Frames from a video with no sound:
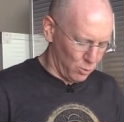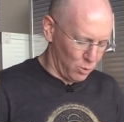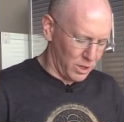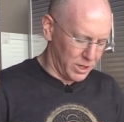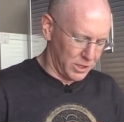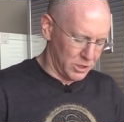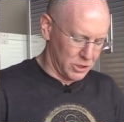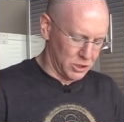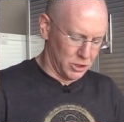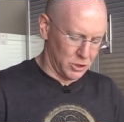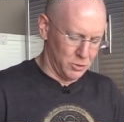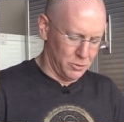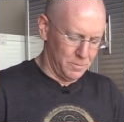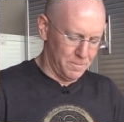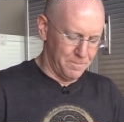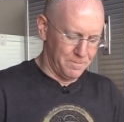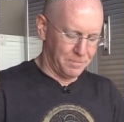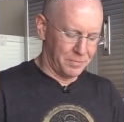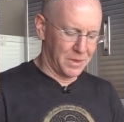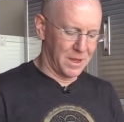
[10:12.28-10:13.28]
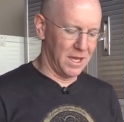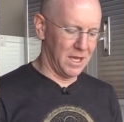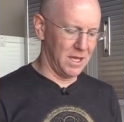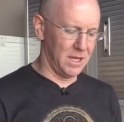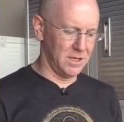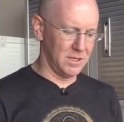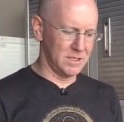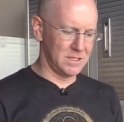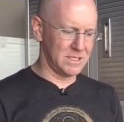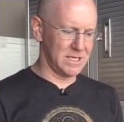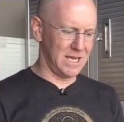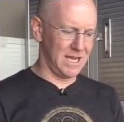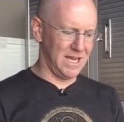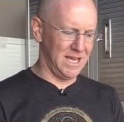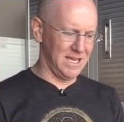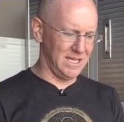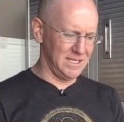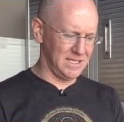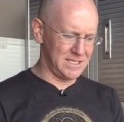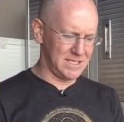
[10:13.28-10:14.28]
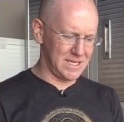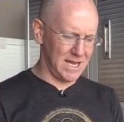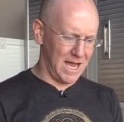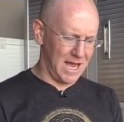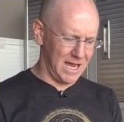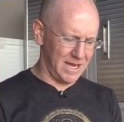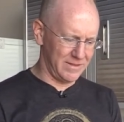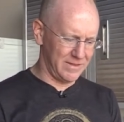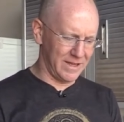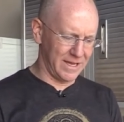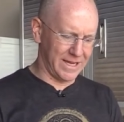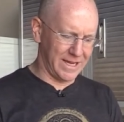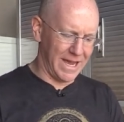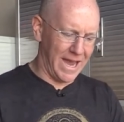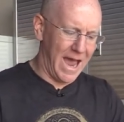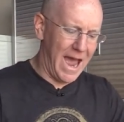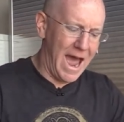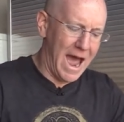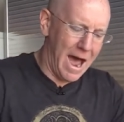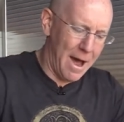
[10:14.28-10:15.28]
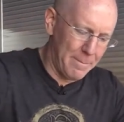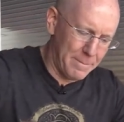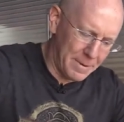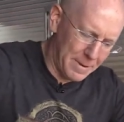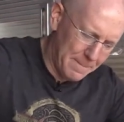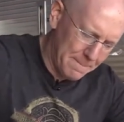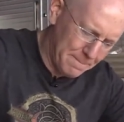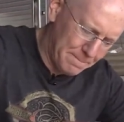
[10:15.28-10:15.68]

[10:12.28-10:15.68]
want to do is inside the cap